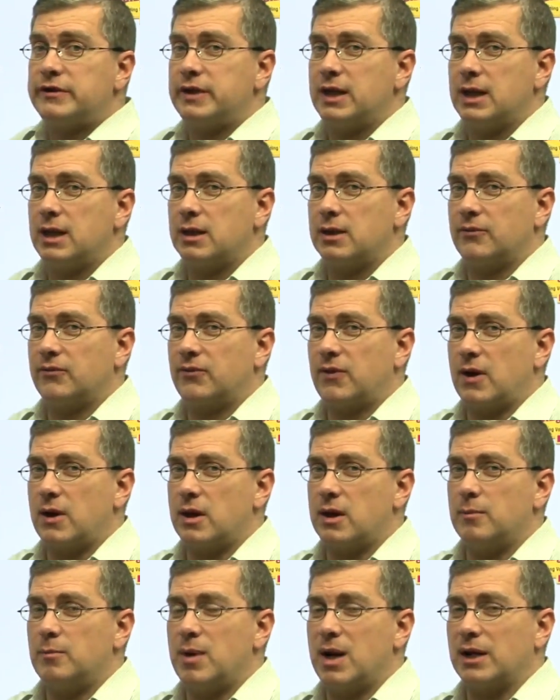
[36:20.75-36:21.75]
sit in the front
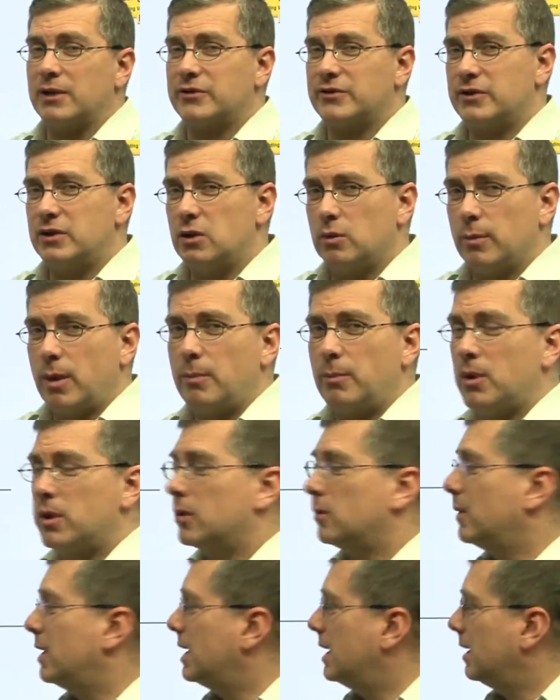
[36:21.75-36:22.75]
of the bus? Do you remember
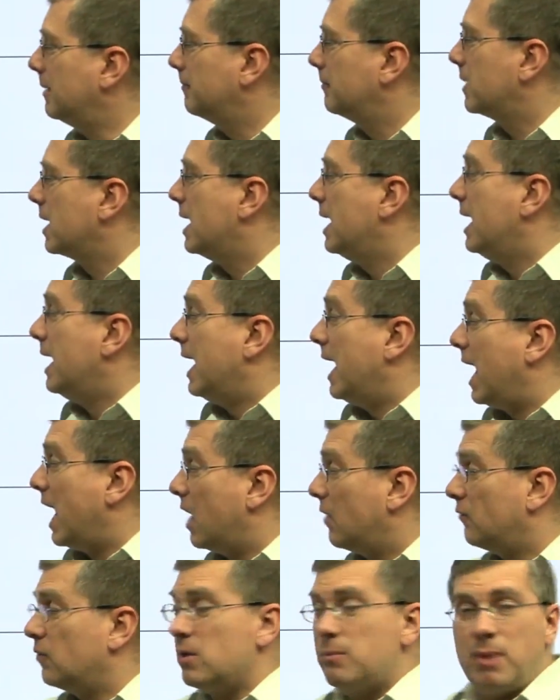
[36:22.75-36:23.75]
the reading?
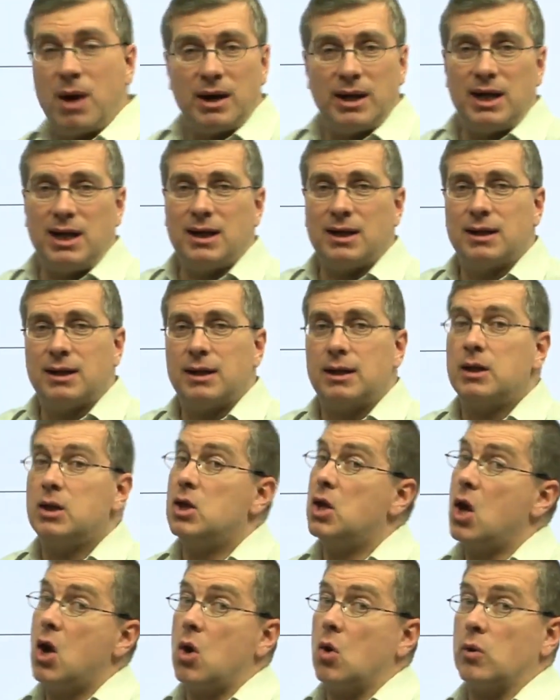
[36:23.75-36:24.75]
Everybody?
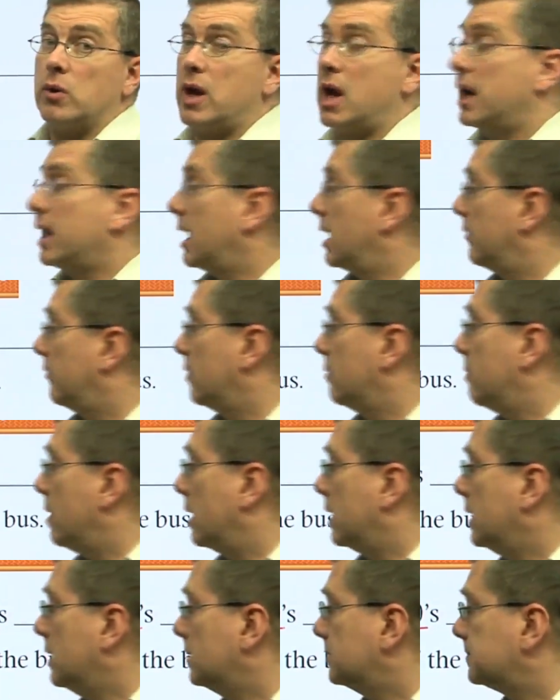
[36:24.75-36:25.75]
No, not
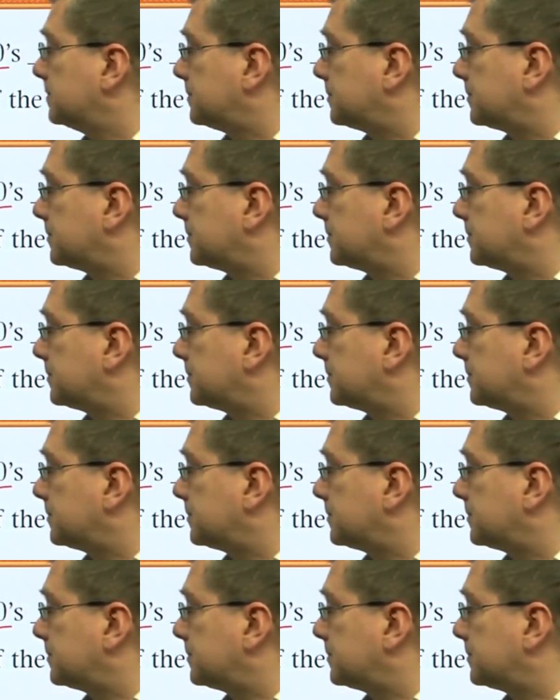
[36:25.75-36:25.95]
everybody.